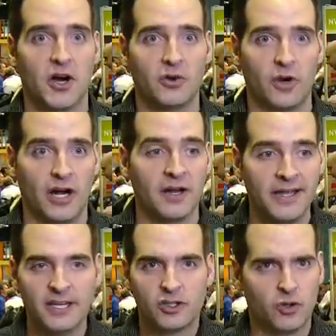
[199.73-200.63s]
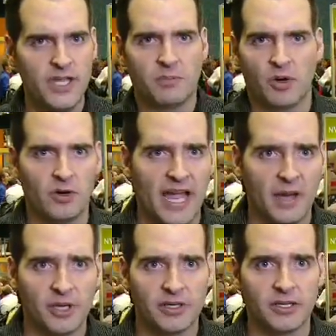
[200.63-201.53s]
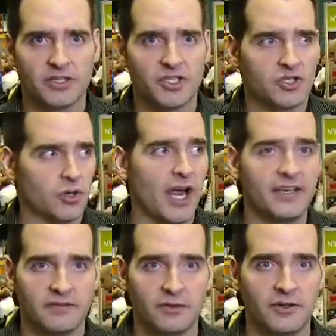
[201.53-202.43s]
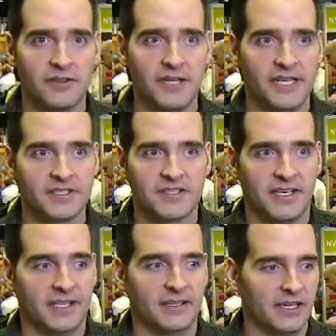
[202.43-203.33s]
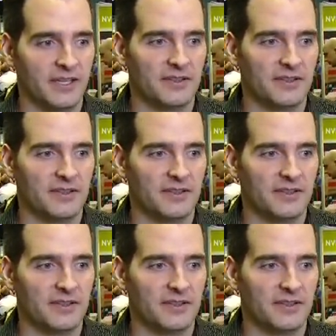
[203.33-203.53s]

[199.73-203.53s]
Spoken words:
hardware, tweak parameters, try different things, and